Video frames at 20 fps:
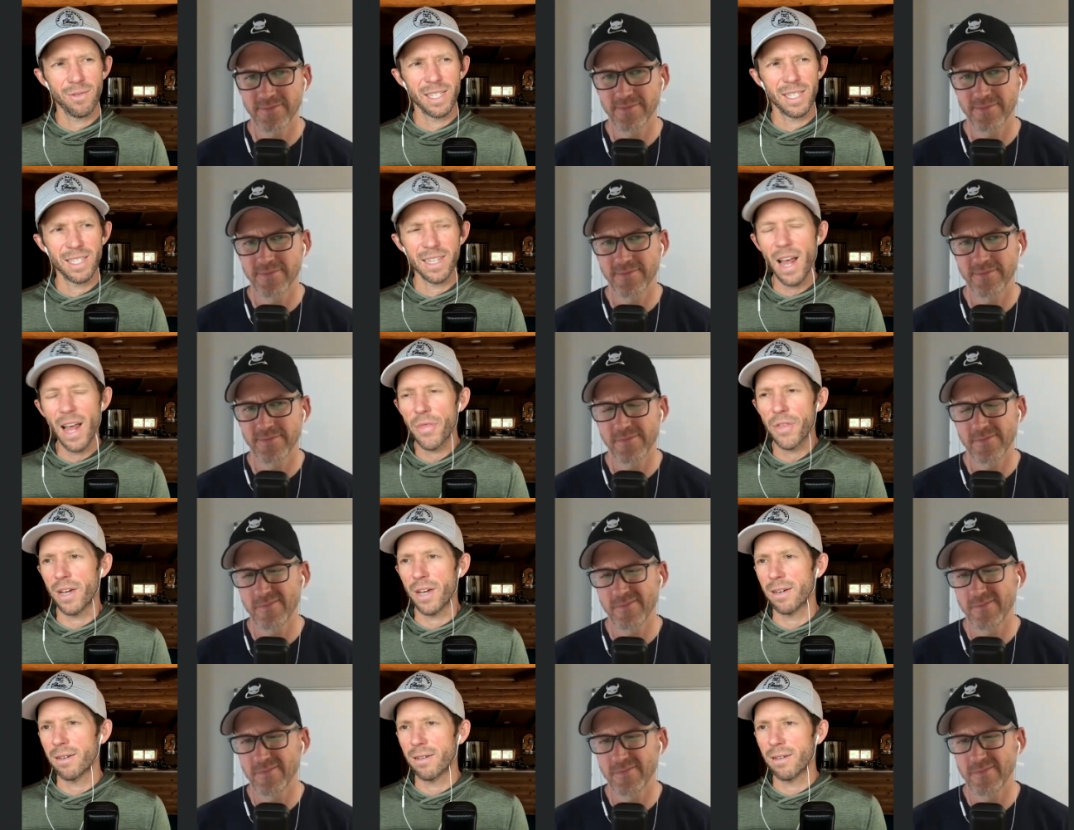Speaker 1: it's
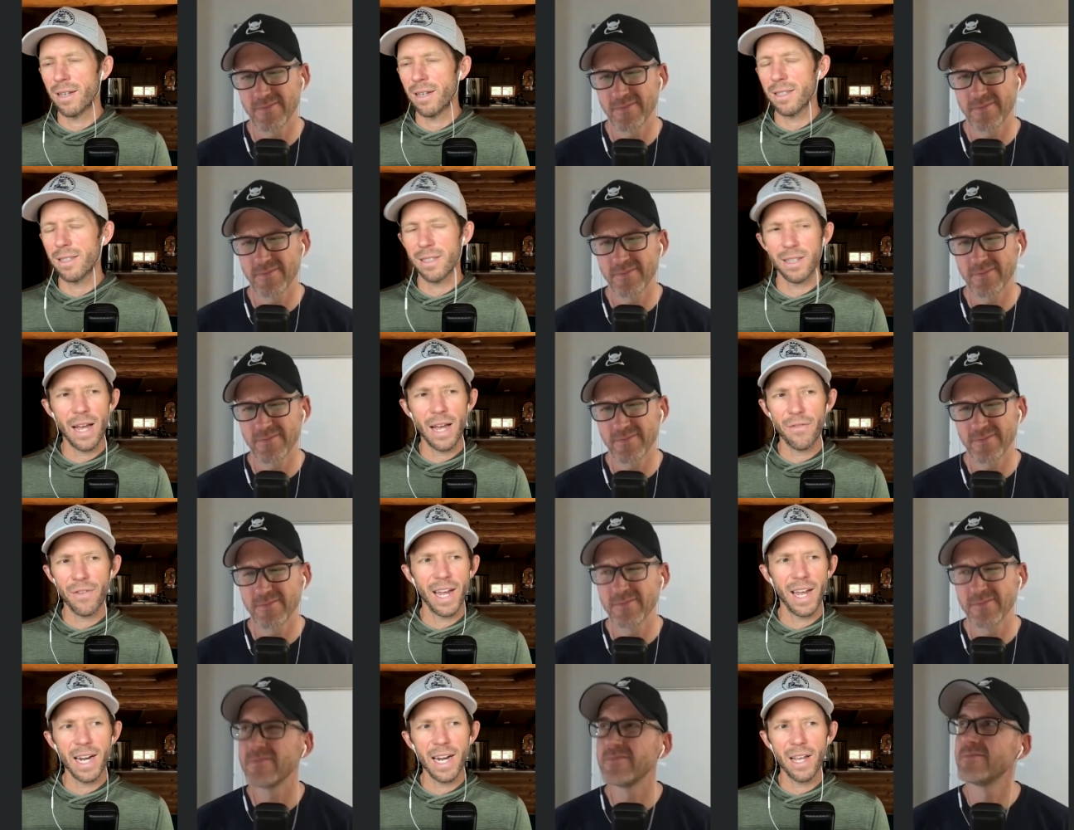nothing. It doesn't
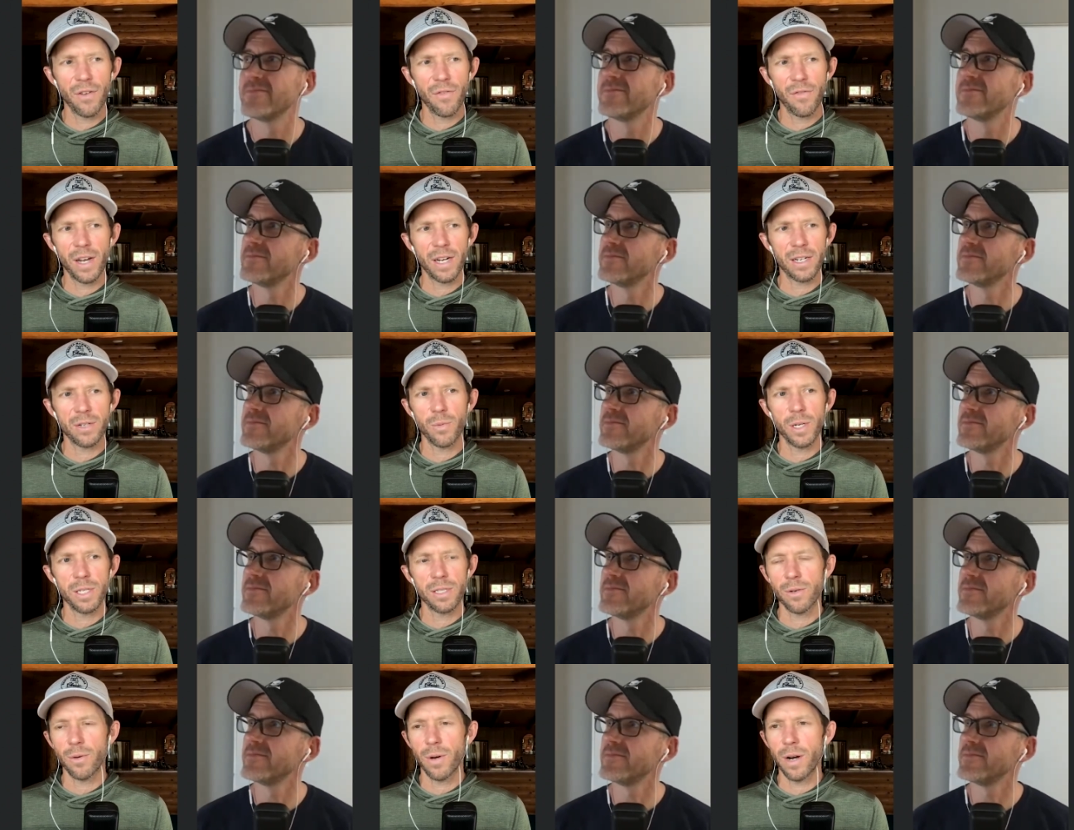have any effect
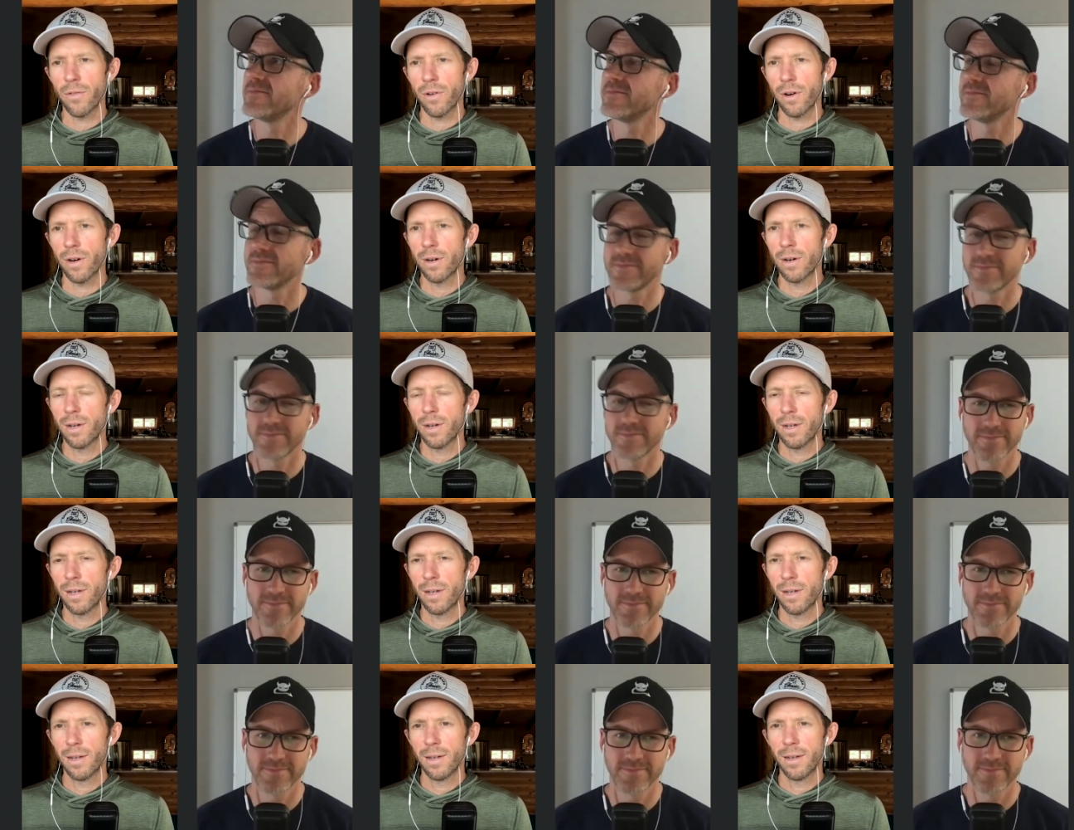whatsoever.
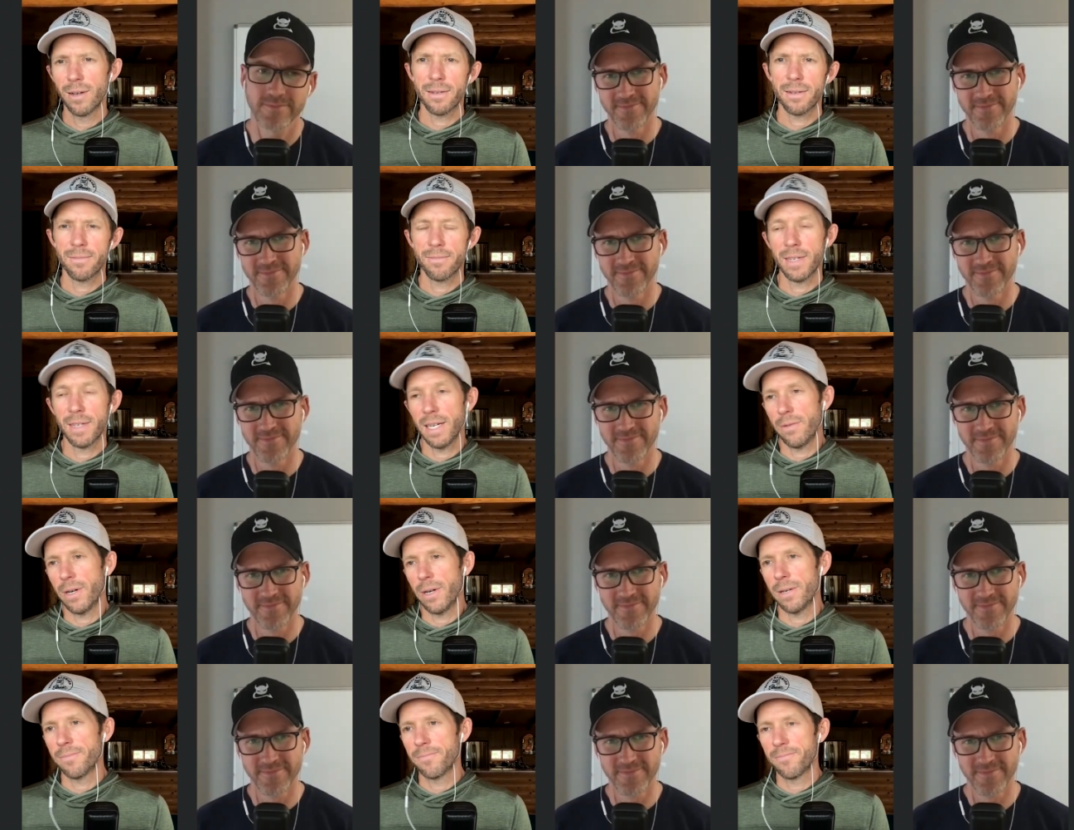
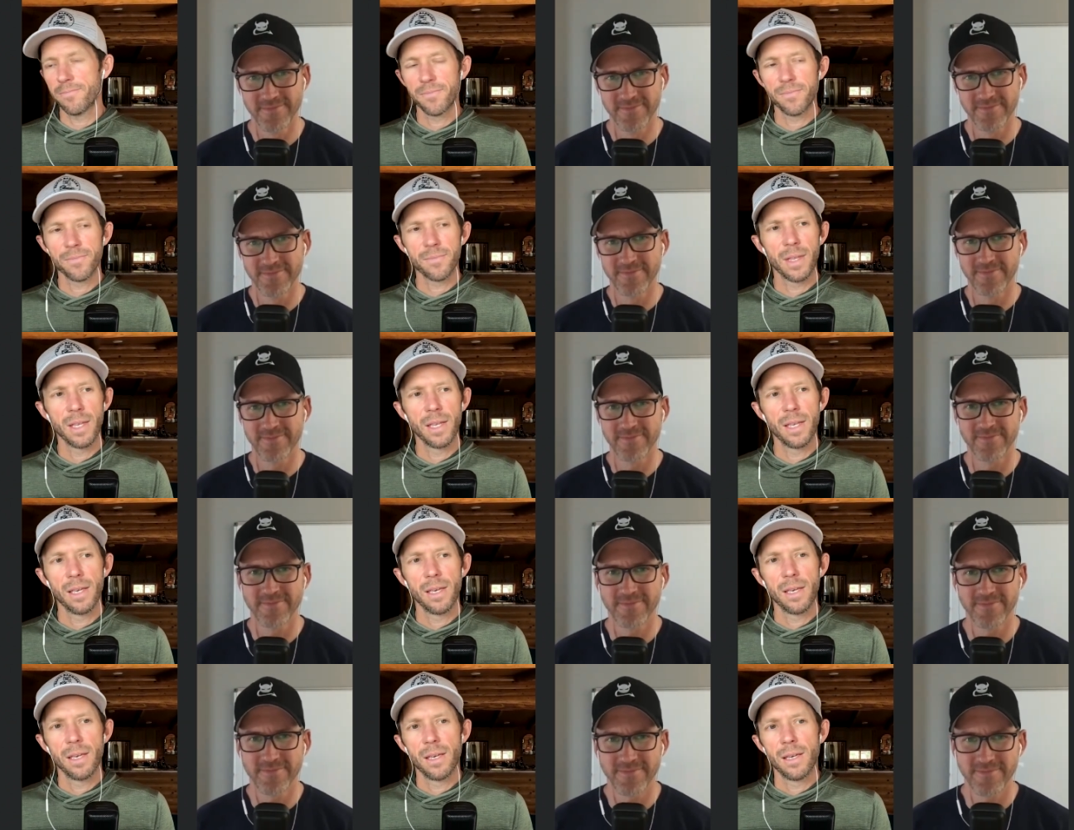Anyway.
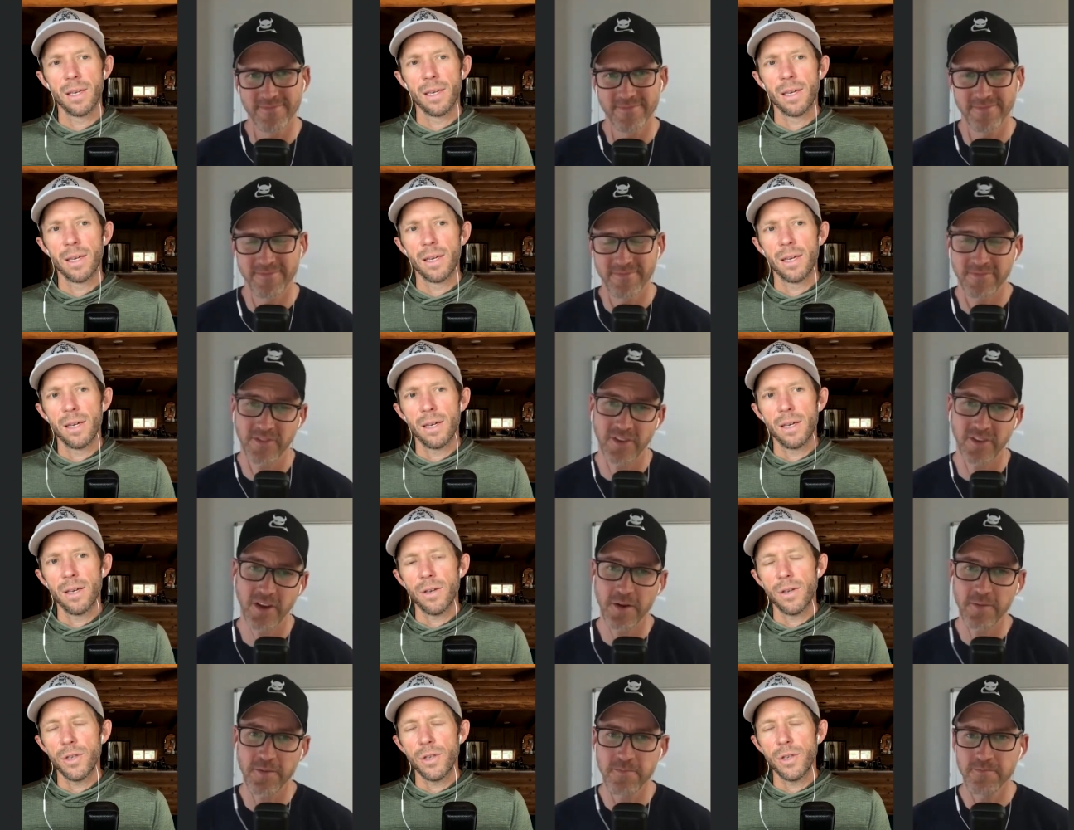
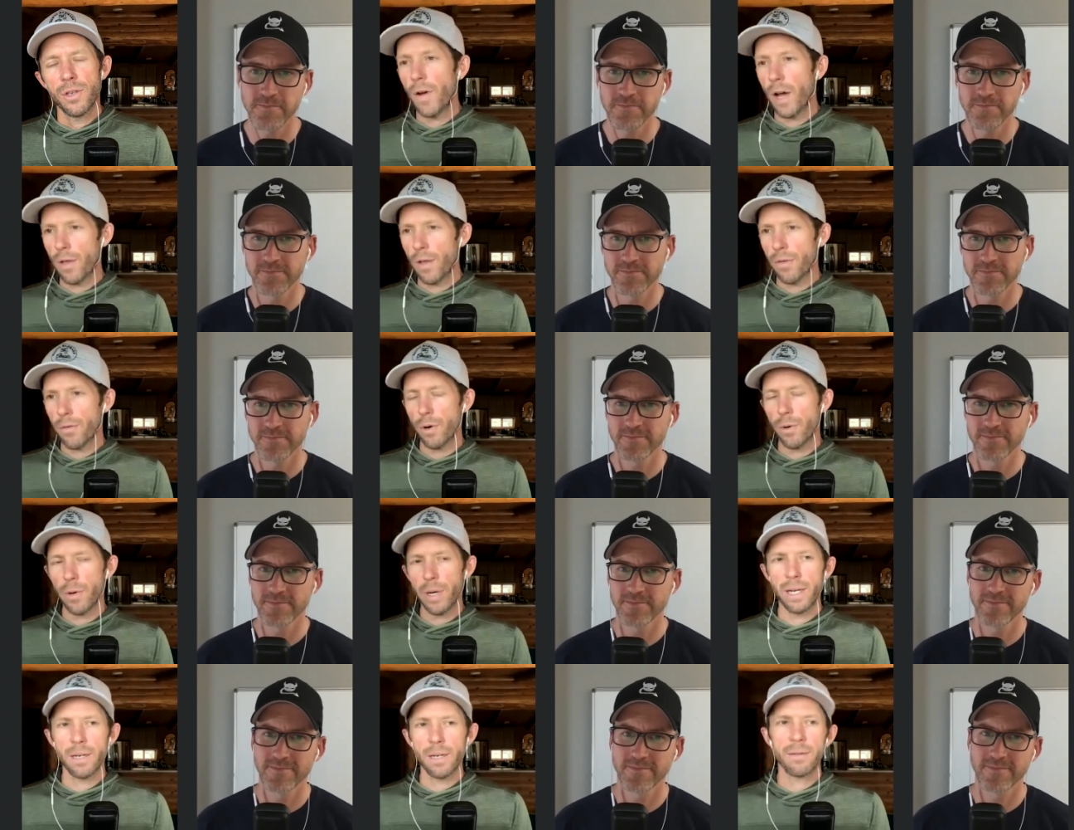Okay. You fought
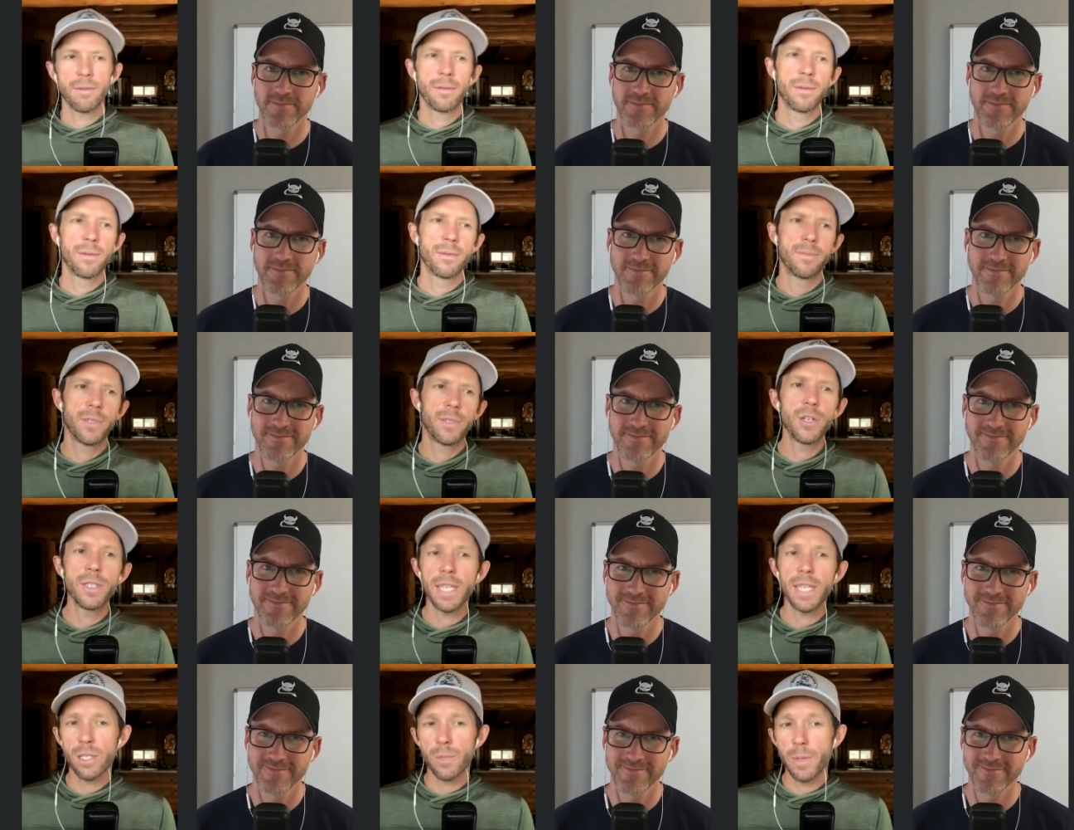through it.
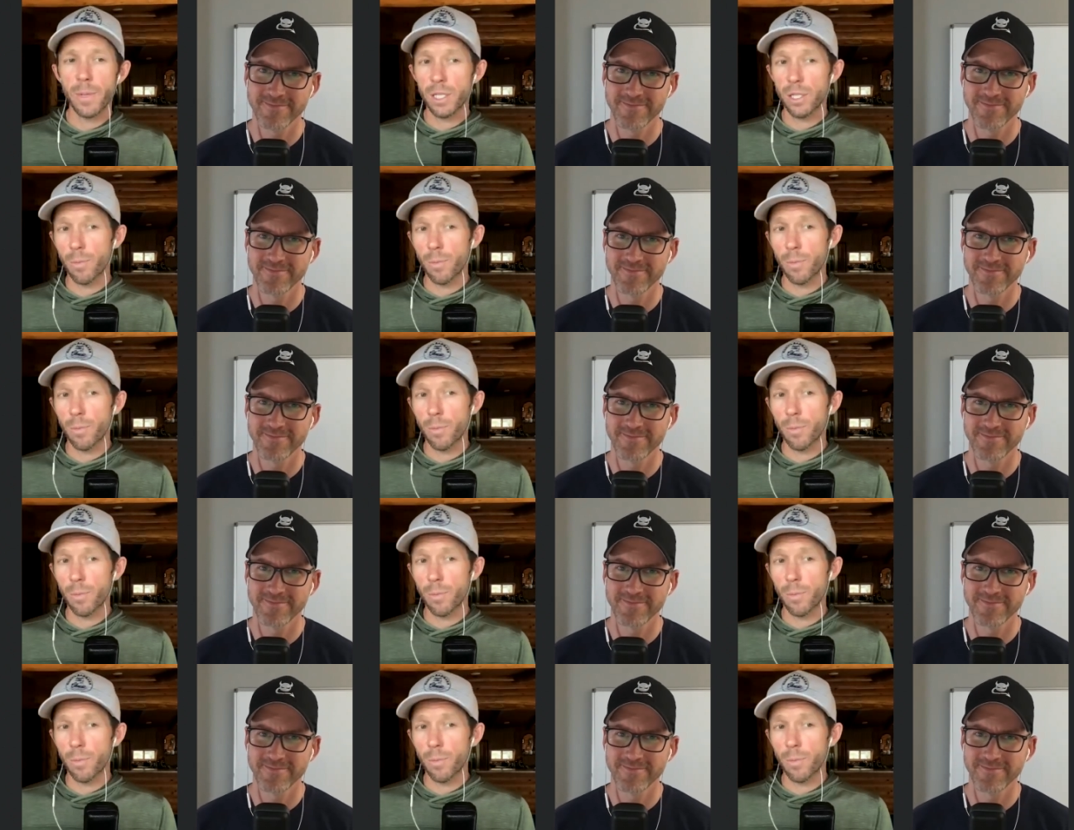Turns out to be a